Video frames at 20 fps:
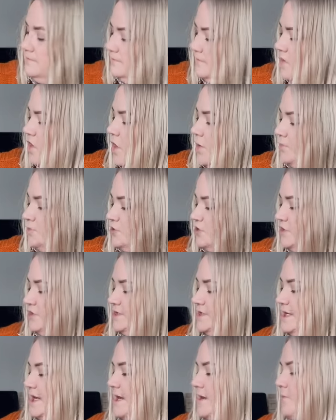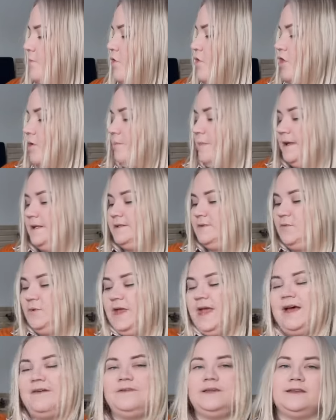options anymore, but we
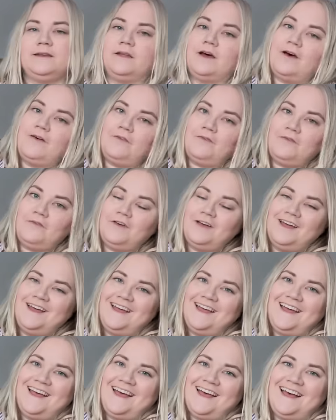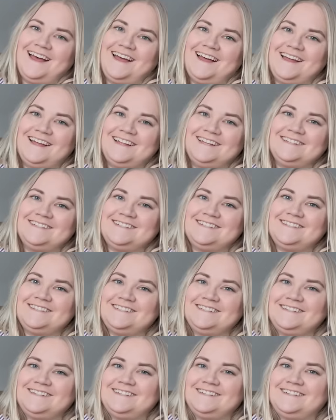have enough and
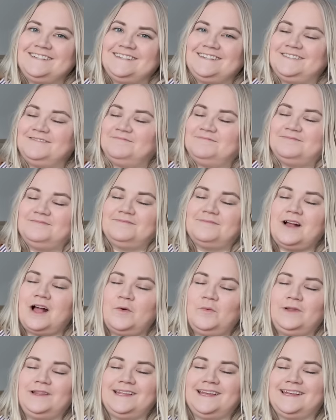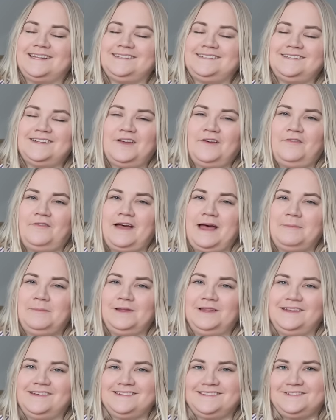I will get a
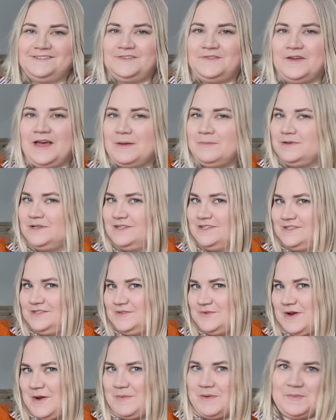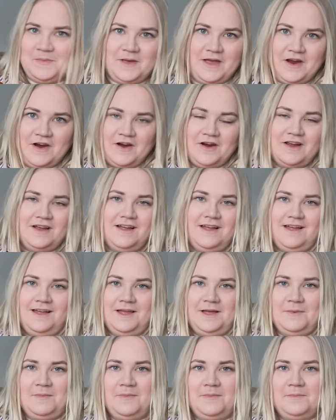fabulous stripy pair
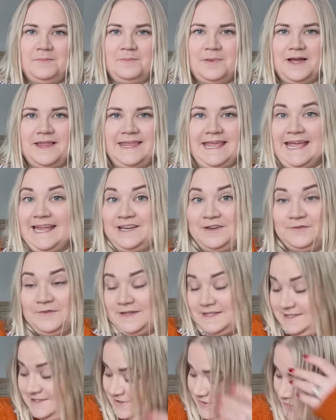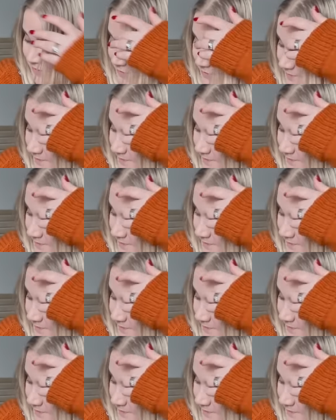by the end of it. So